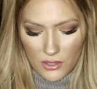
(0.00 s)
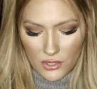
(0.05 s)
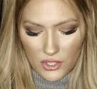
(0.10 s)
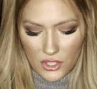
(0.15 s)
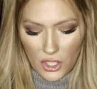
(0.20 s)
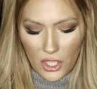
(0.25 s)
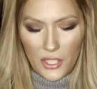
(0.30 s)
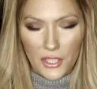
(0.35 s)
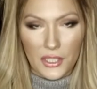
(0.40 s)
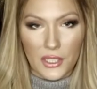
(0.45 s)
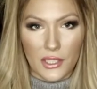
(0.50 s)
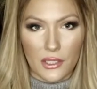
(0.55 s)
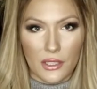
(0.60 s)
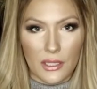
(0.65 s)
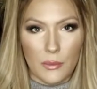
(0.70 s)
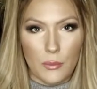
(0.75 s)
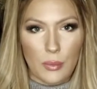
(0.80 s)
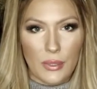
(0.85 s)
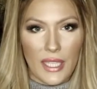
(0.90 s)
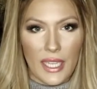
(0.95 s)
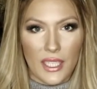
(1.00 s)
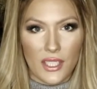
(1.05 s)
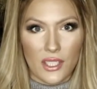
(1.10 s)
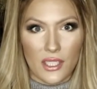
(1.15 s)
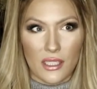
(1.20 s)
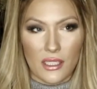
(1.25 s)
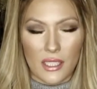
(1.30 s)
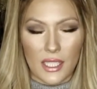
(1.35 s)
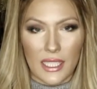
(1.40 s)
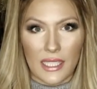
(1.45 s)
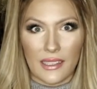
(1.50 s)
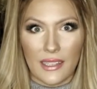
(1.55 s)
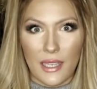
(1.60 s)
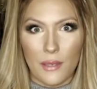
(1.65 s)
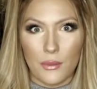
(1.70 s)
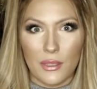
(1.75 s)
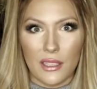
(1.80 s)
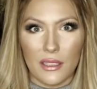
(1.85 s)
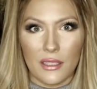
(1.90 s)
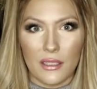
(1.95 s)
darker complexions. Like, that
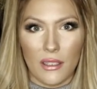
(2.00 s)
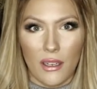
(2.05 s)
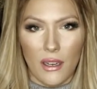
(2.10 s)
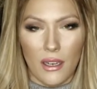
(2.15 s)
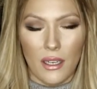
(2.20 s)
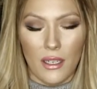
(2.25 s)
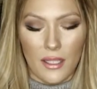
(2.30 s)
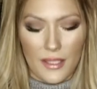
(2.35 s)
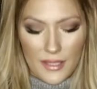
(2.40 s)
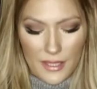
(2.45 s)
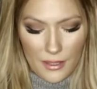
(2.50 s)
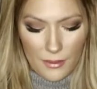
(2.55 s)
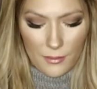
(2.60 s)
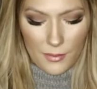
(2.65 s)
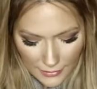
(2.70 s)
would look awesome.